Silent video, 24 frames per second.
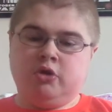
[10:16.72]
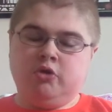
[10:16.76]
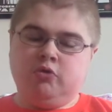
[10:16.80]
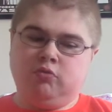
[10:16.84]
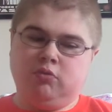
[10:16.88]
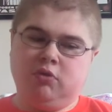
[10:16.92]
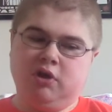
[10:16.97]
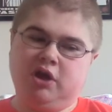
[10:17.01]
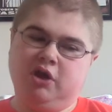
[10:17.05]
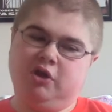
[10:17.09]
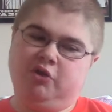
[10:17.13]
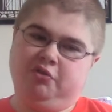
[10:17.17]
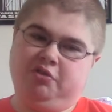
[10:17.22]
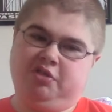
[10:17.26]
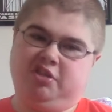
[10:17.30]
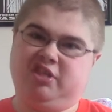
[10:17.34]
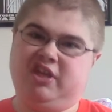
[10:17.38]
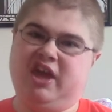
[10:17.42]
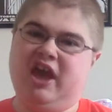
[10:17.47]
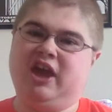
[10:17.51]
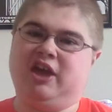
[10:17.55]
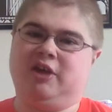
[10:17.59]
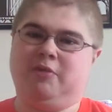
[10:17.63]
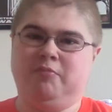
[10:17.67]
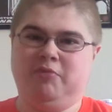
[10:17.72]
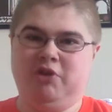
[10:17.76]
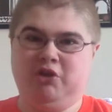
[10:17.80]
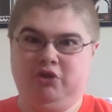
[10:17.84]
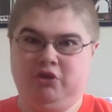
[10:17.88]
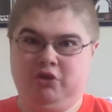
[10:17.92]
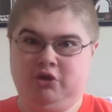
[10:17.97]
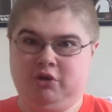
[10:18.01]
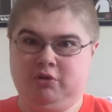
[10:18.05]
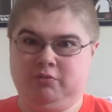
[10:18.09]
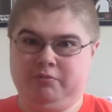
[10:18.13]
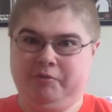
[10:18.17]
Well, Zach
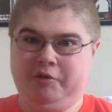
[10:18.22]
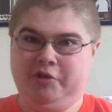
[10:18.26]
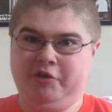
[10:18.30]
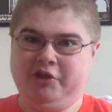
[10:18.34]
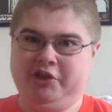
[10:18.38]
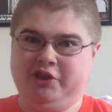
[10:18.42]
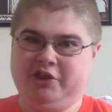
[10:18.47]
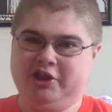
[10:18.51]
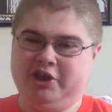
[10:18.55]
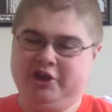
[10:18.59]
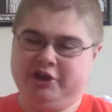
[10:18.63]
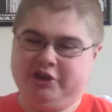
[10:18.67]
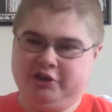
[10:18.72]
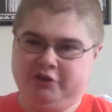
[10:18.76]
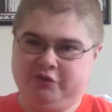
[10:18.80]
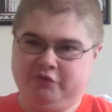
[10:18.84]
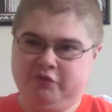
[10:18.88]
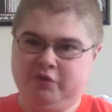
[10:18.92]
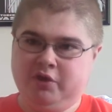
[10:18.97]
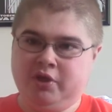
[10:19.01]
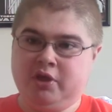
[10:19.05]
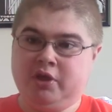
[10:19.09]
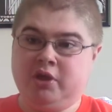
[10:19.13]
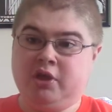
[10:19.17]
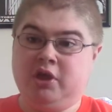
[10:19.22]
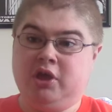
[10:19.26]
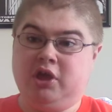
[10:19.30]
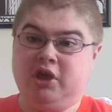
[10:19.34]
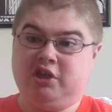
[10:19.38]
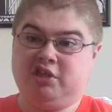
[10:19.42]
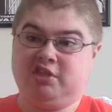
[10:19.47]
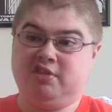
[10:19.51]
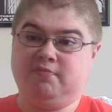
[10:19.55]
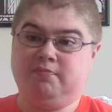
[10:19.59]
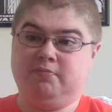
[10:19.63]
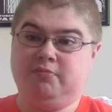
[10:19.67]
Miller really kind of
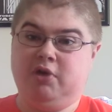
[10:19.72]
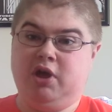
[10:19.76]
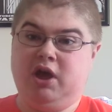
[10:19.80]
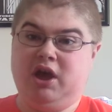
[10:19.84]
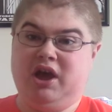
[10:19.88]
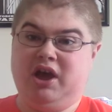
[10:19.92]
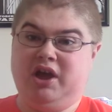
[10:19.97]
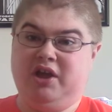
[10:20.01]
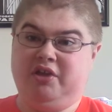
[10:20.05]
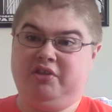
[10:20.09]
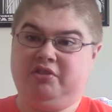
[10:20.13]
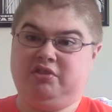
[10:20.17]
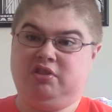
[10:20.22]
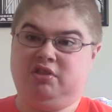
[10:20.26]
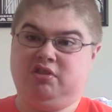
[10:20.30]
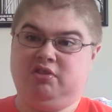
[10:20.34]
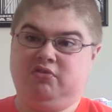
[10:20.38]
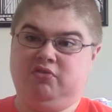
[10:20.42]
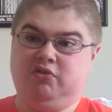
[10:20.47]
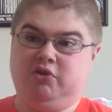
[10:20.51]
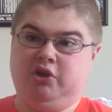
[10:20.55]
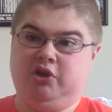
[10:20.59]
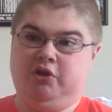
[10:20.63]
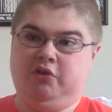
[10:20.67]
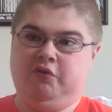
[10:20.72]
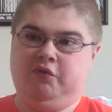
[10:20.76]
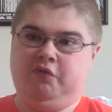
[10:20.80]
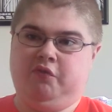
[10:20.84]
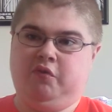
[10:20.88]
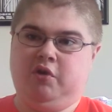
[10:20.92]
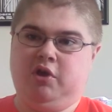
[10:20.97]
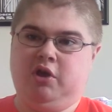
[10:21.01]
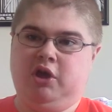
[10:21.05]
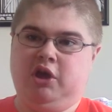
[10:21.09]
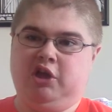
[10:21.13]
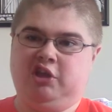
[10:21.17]
sort
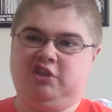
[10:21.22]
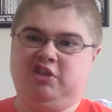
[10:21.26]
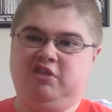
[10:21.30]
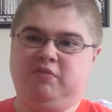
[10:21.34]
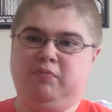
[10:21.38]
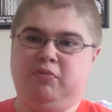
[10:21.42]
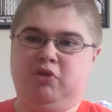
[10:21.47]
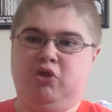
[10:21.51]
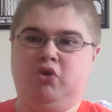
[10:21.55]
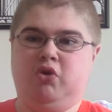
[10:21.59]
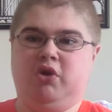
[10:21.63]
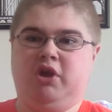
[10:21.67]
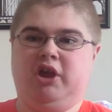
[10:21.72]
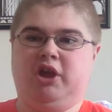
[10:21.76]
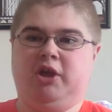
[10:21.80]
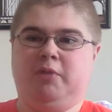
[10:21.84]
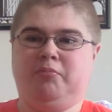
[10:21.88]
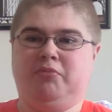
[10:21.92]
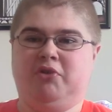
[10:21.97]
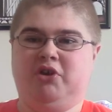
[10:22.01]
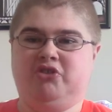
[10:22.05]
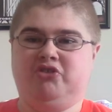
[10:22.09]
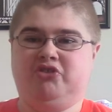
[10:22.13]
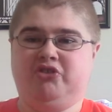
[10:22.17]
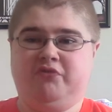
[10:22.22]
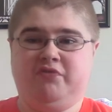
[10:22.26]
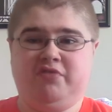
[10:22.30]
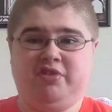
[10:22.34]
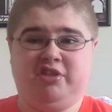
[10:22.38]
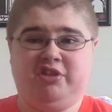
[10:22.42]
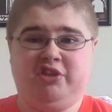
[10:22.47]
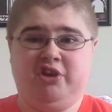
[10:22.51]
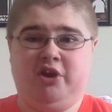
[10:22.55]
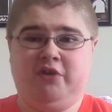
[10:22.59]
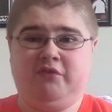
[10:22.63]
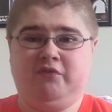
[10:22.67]
of exploring a bunch of
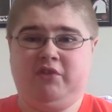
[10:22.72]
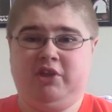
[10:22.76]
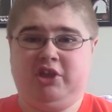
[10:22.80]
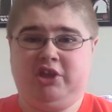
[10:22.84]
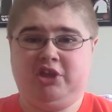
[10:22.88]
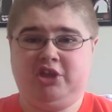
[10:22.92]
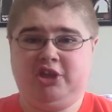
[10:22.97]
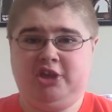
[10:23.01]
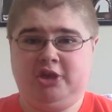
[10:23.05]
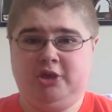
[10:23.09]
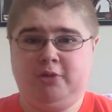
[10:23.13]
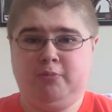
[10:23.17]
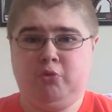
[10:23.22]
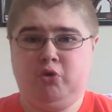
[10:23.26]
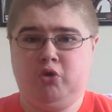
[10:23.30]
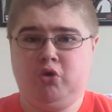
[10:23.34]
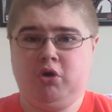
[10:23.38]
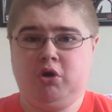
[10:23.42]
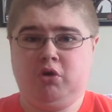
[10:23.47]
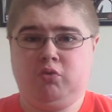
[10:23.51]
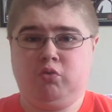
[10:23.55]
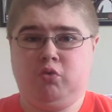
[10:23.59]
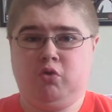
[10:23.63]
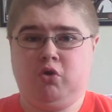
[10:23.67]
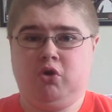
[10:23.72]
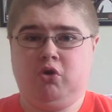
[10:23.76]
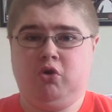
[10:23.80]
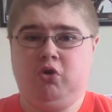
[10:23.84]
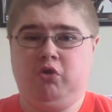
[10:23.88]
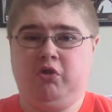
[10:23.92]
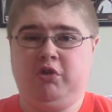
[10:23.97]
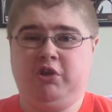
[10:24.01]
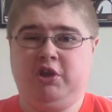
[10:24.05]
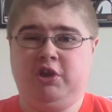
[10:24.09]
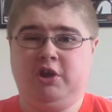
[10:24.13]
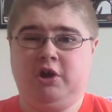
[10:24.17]
stuff in keyboard
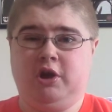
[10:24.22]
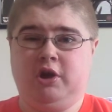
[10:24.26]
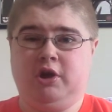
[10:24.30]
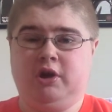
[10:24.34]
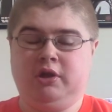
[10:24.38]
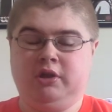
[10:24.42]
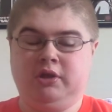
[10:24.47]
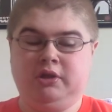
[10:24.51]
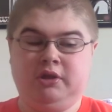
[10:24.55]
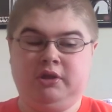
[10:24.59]
world here.